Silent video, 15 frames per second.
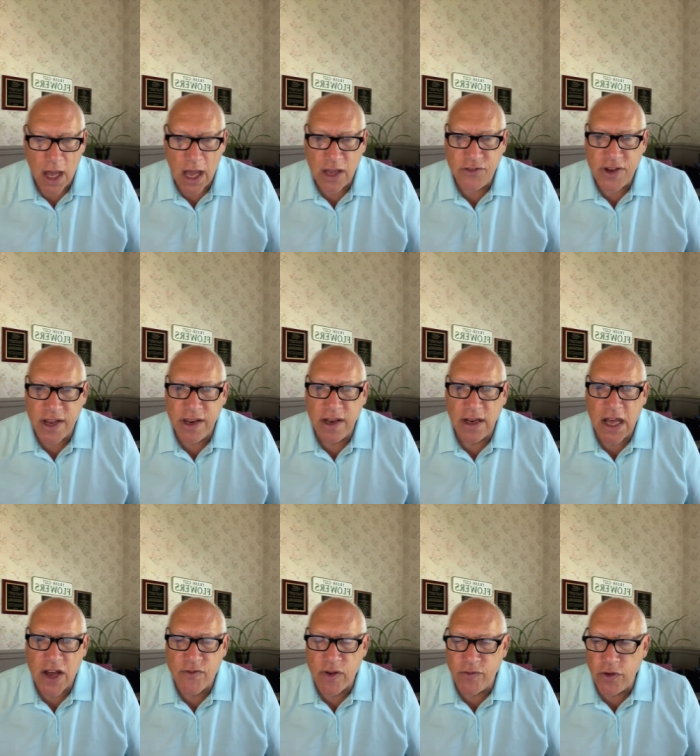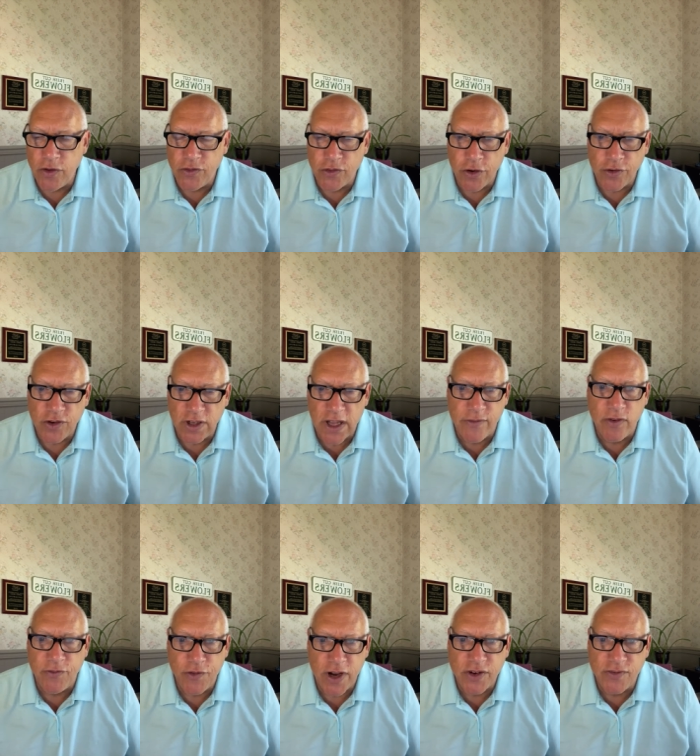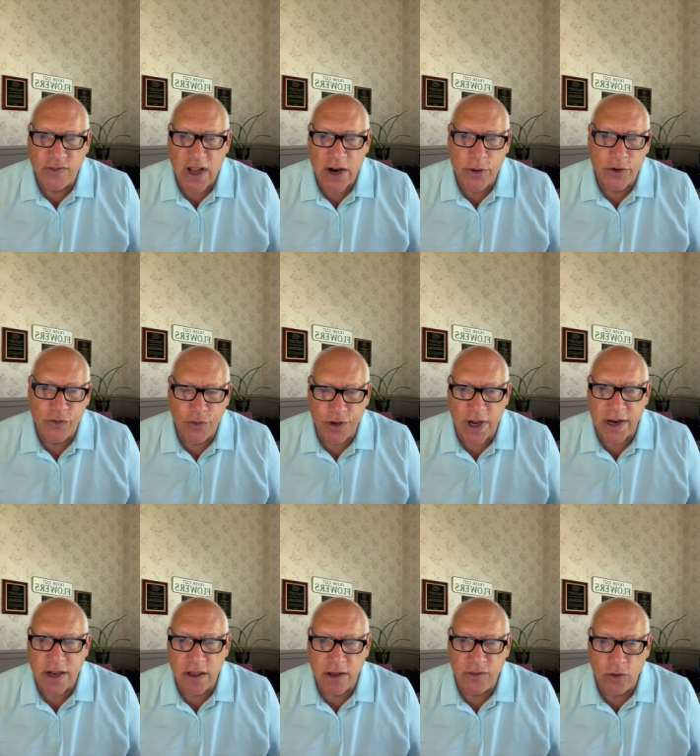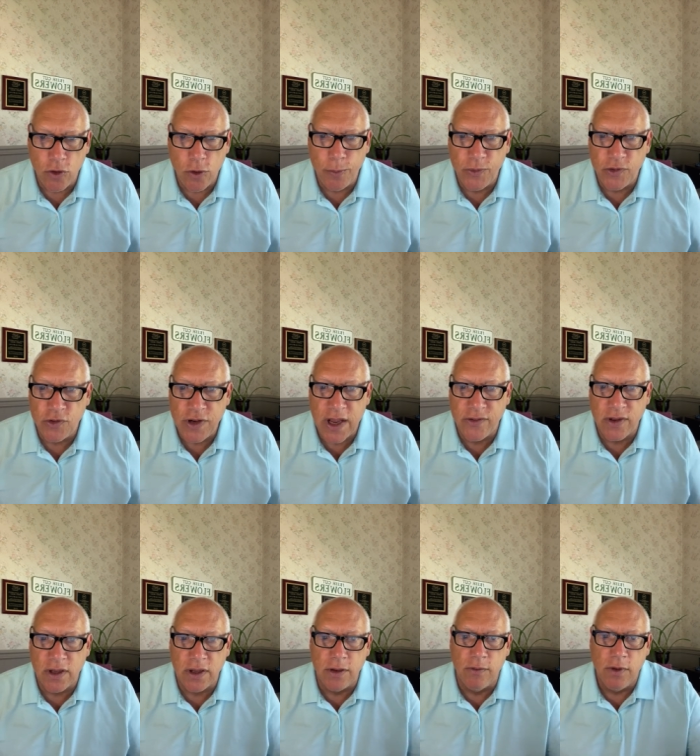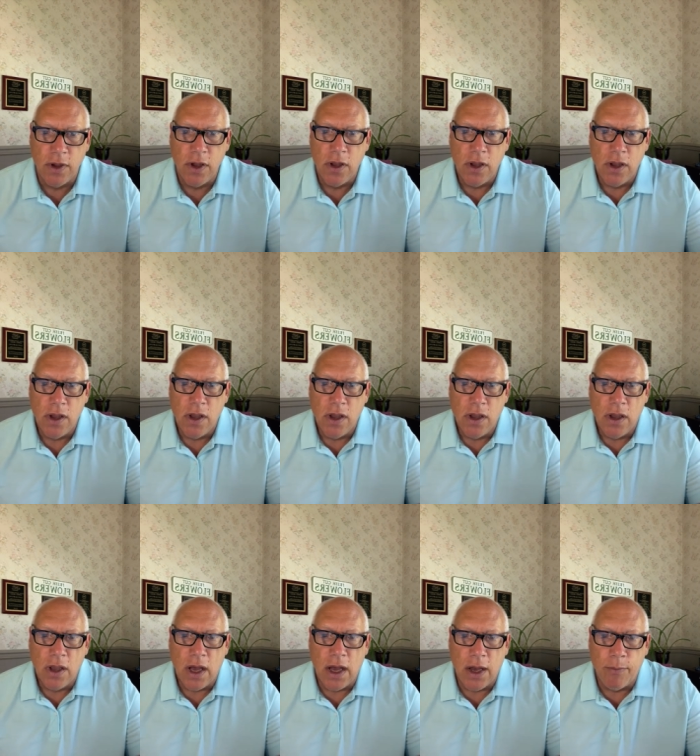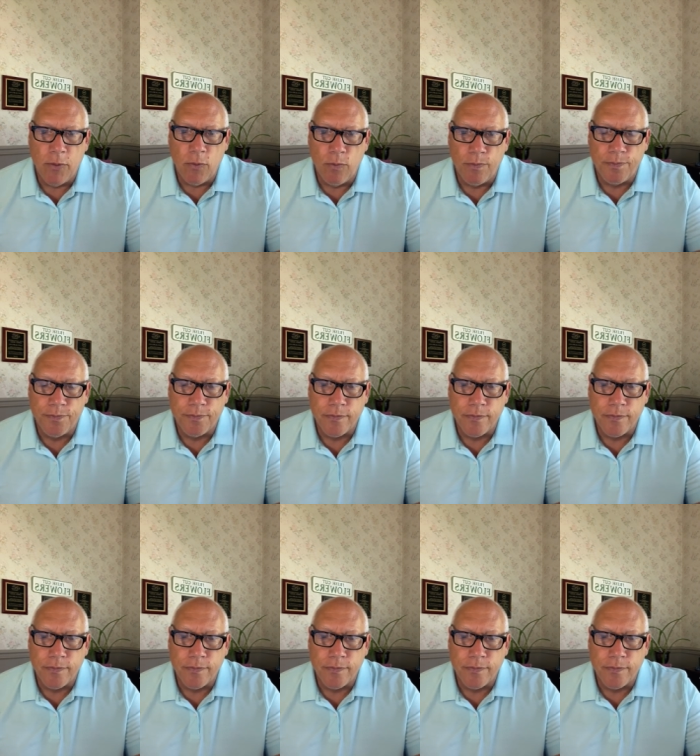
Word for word: Uh, Jenny Love, if you search Love and Fresh Flowers Ranunculus Hoops, she has a um,